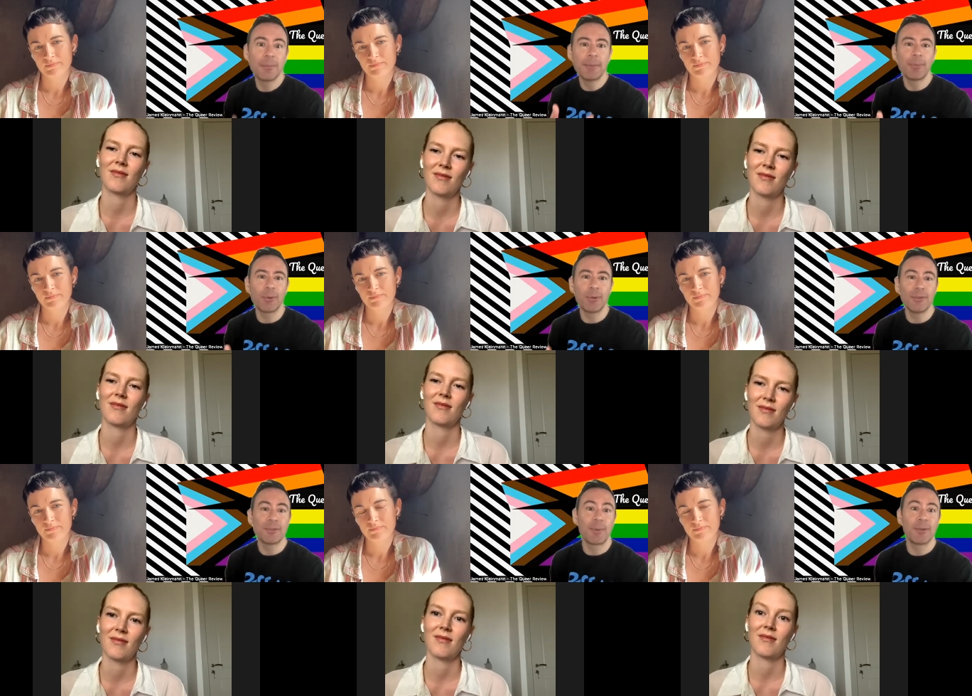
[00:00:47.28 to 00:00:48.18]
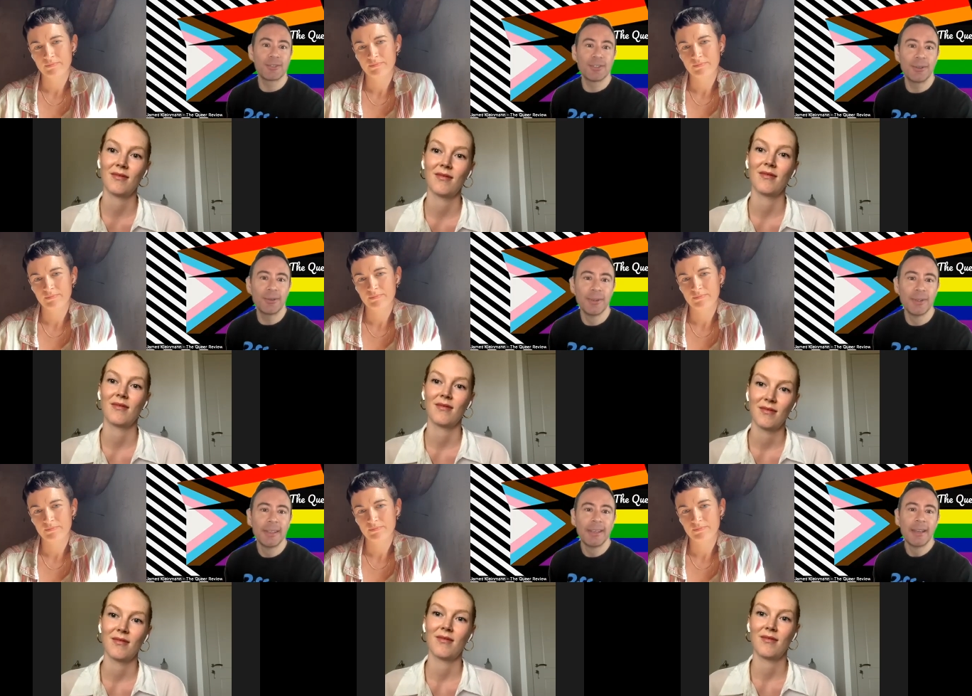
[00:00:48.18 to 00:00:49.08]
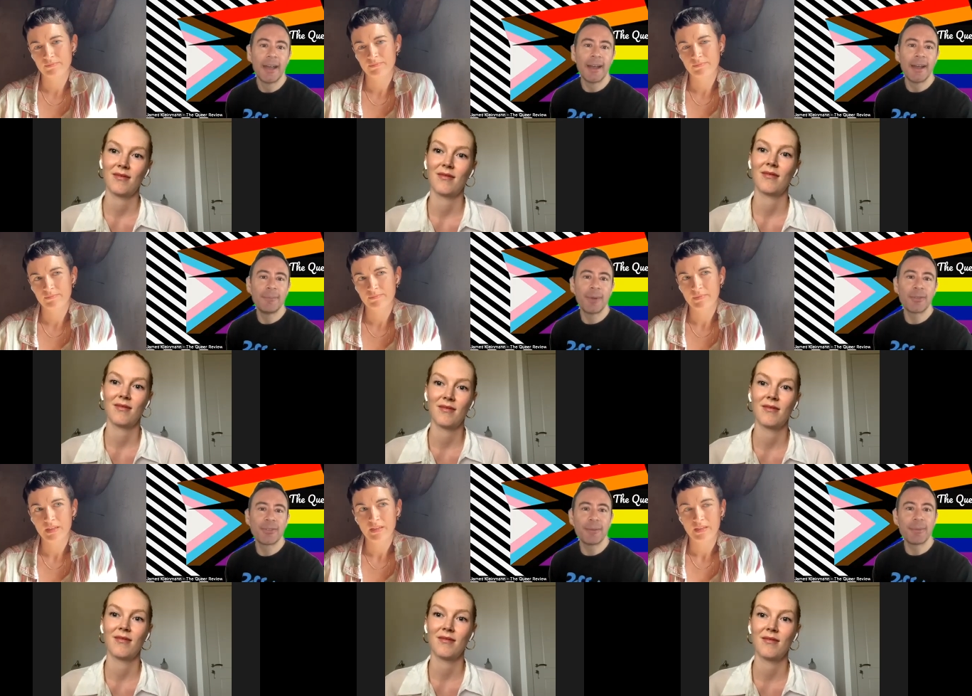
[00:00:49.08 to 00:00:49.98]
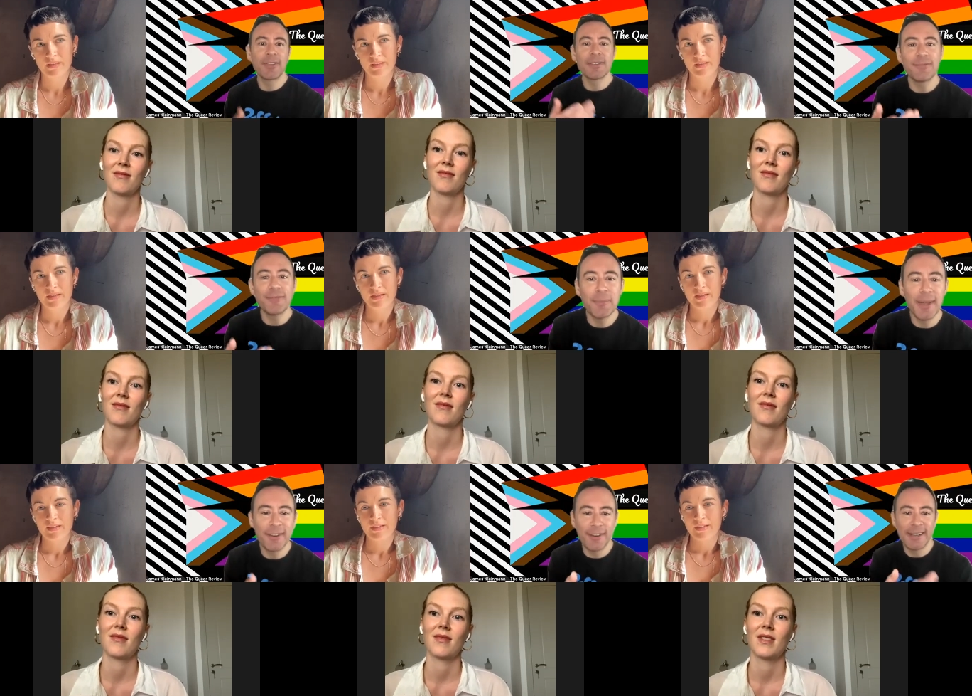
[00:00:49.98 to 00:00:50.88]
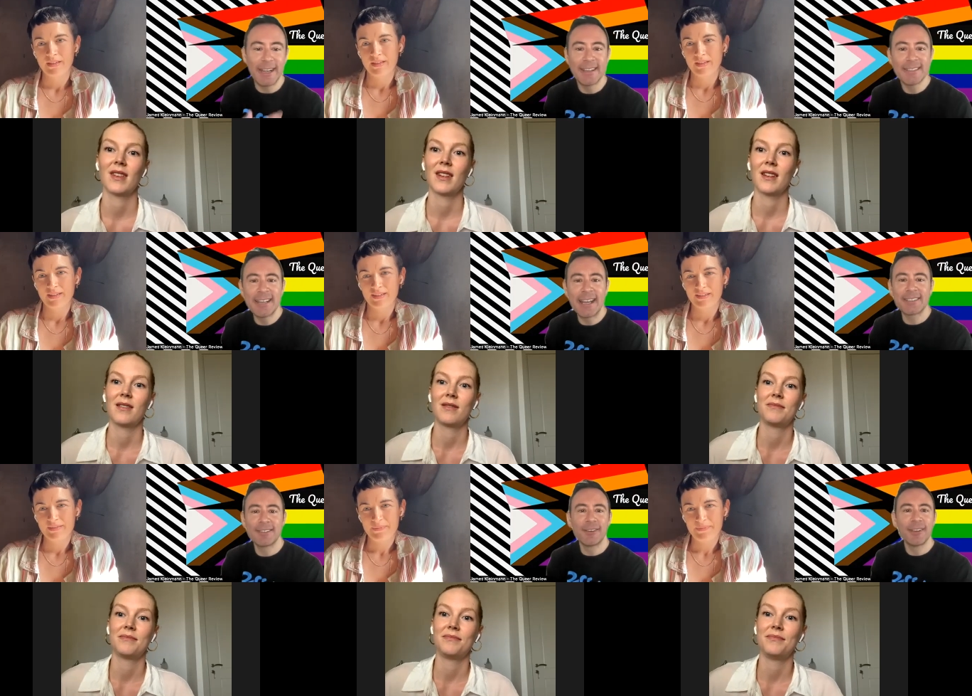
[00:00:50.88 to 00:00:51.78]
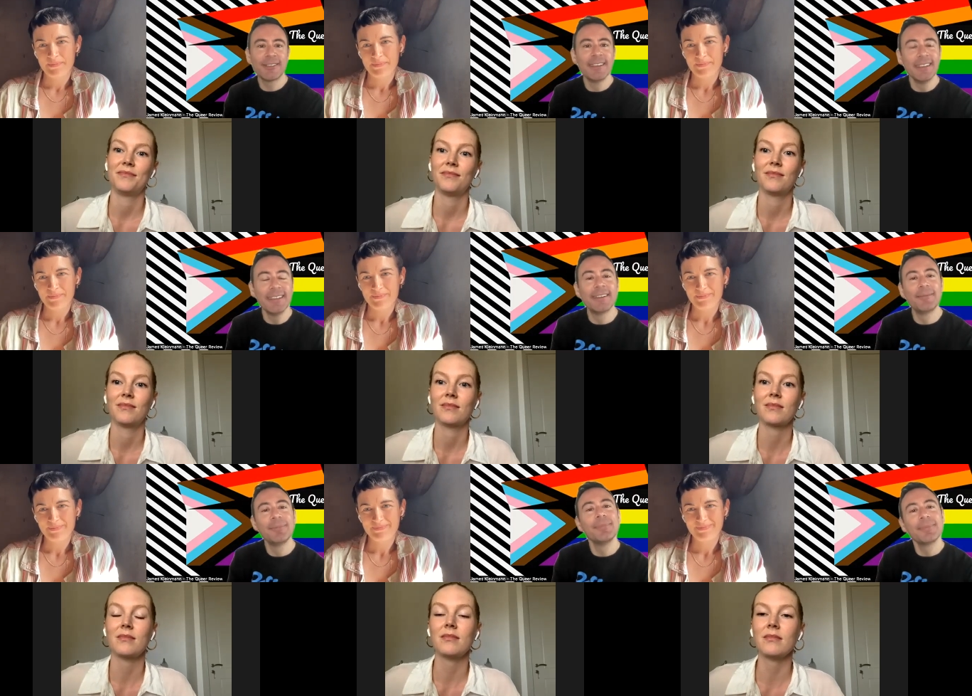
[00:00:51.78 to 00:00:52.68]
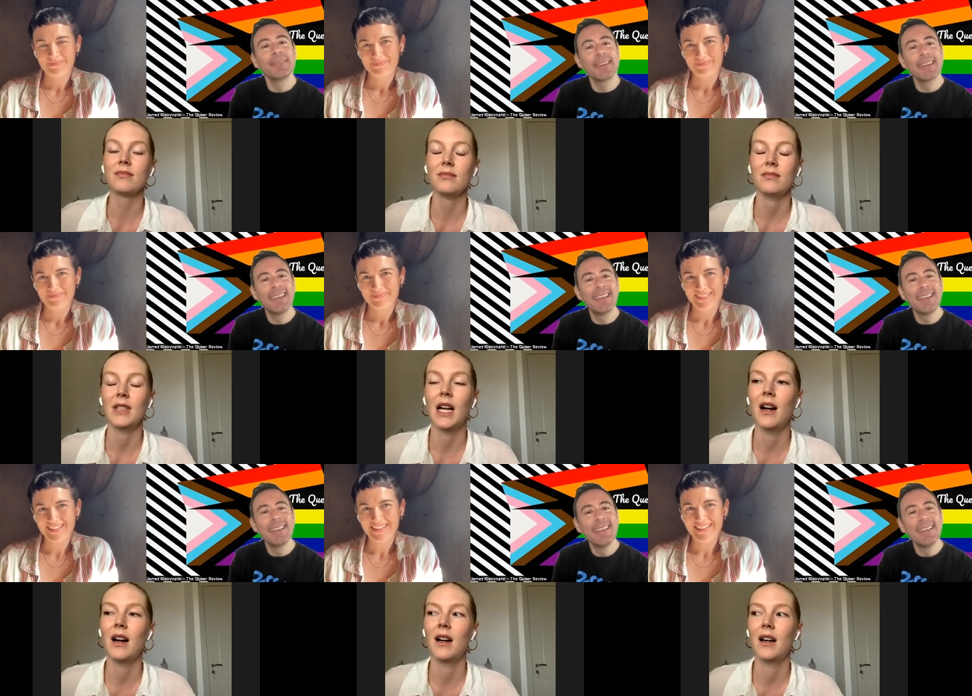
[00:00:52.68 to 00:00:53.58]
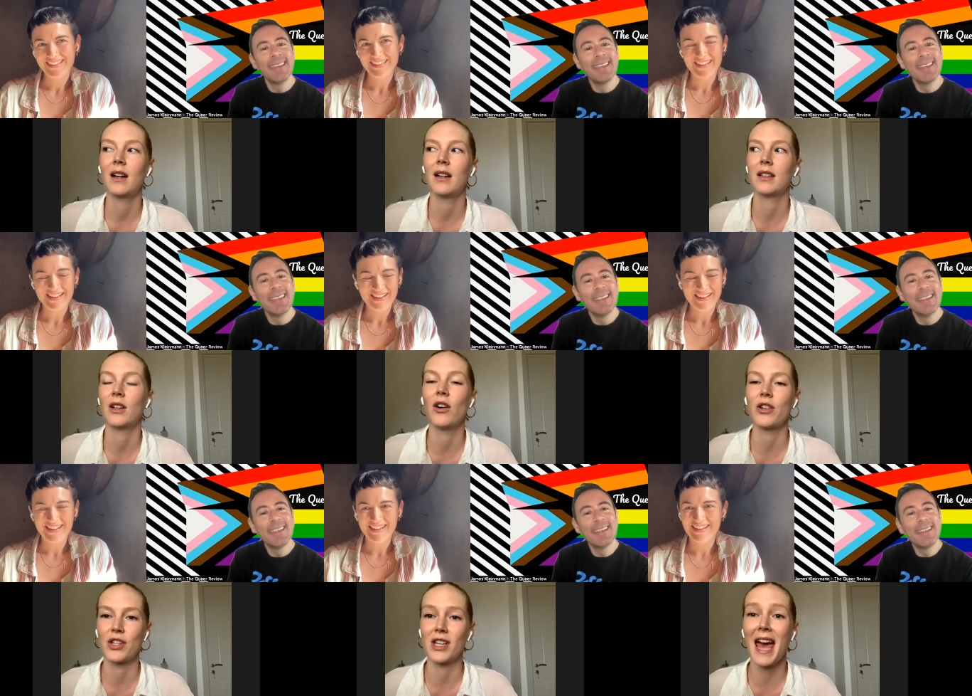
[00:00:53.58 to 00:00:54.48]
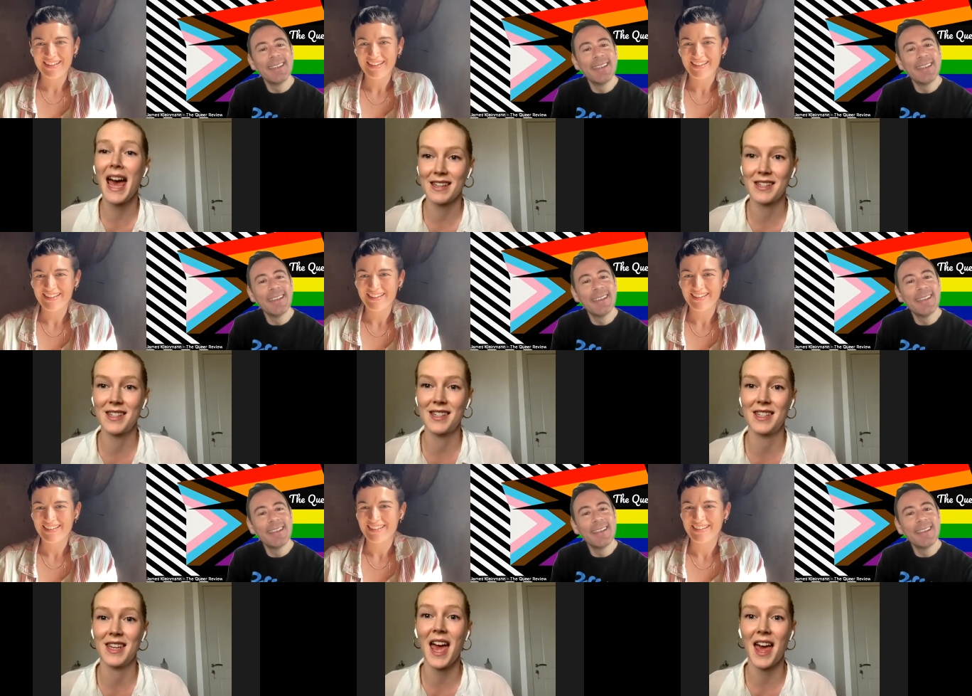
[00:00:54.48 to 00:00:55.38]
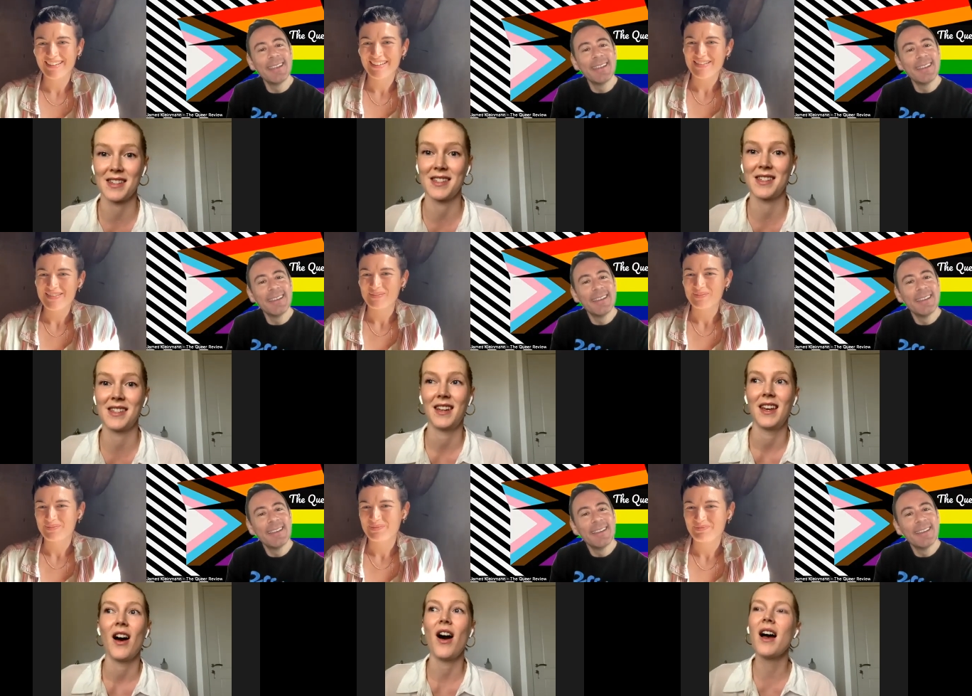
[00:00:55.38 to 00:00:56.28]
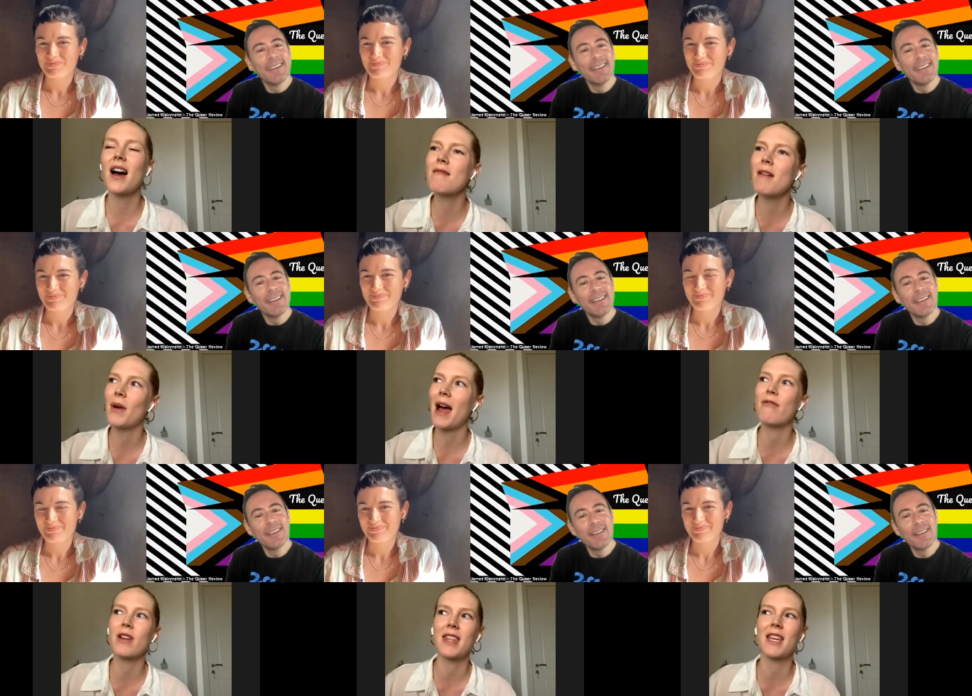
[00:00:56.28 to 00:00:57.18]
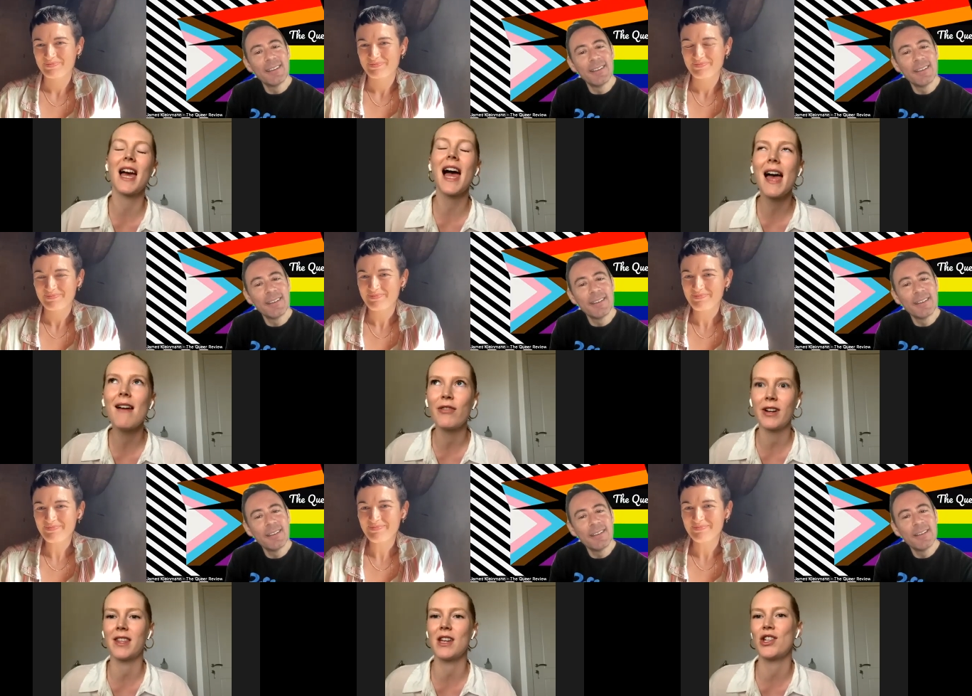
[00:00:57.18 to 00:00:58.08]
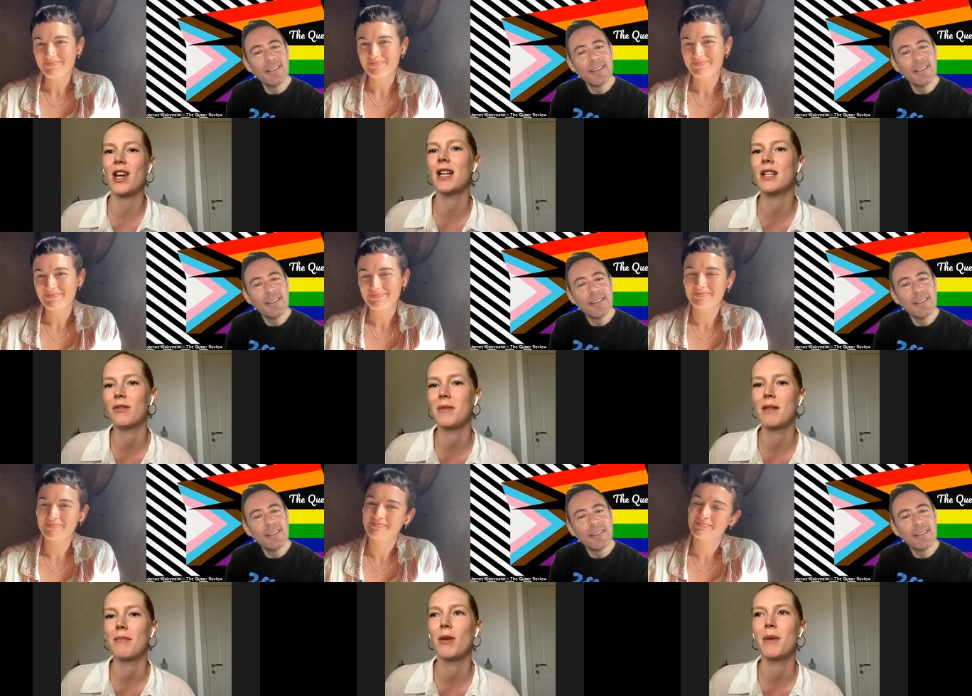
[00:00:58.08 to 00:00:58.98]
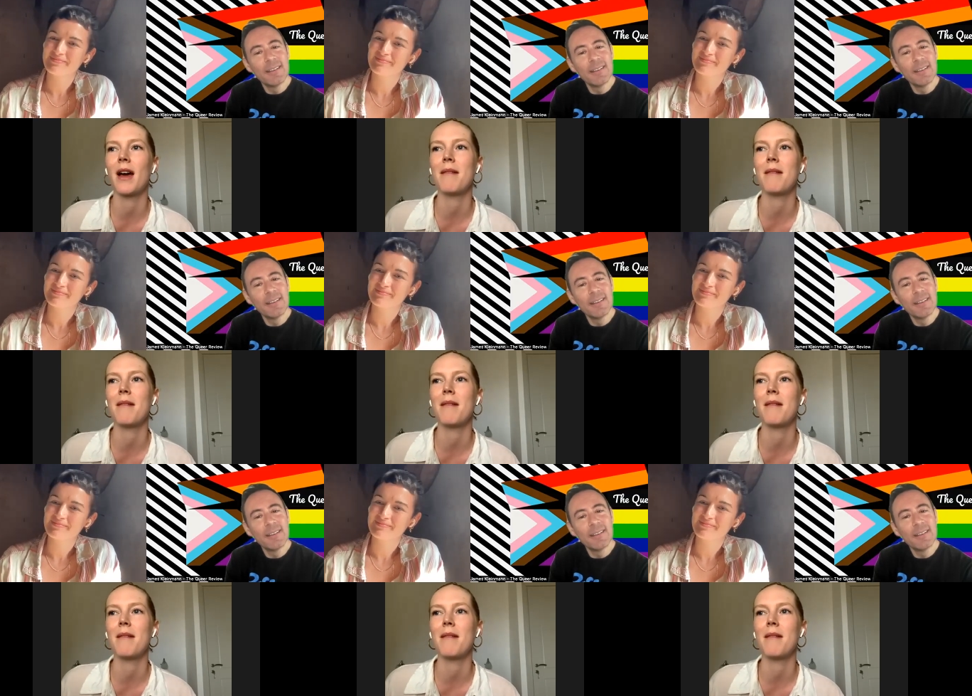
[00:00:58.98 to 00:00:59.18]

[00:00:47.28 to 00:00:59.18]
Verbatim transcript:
Speaker 1: the people who you spoke to, uh, both both as a filmmaker and as an actor, Rosy.
Speaker 2: Uh, gosh, yes, yes. I, I, remember everything, everything changed for me the moment I